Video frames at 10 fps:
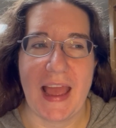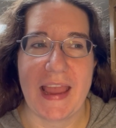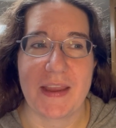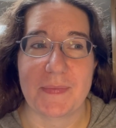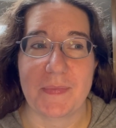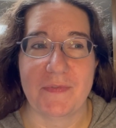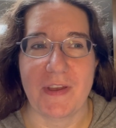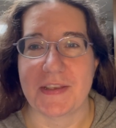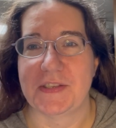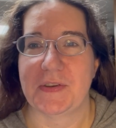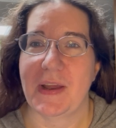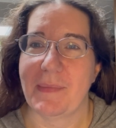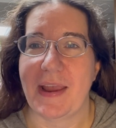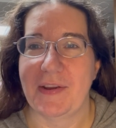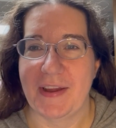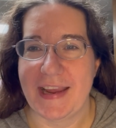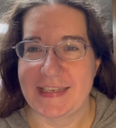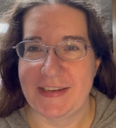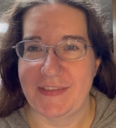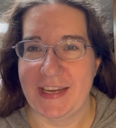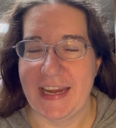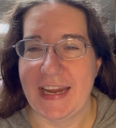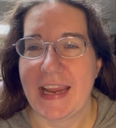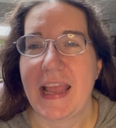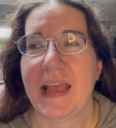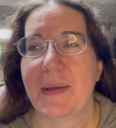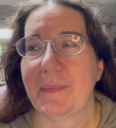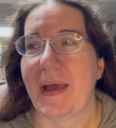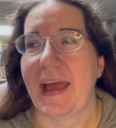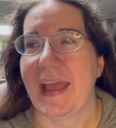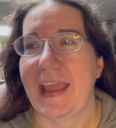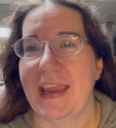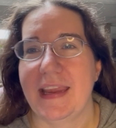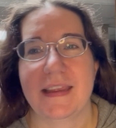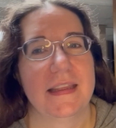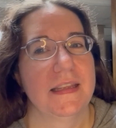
I am fostering my creativity by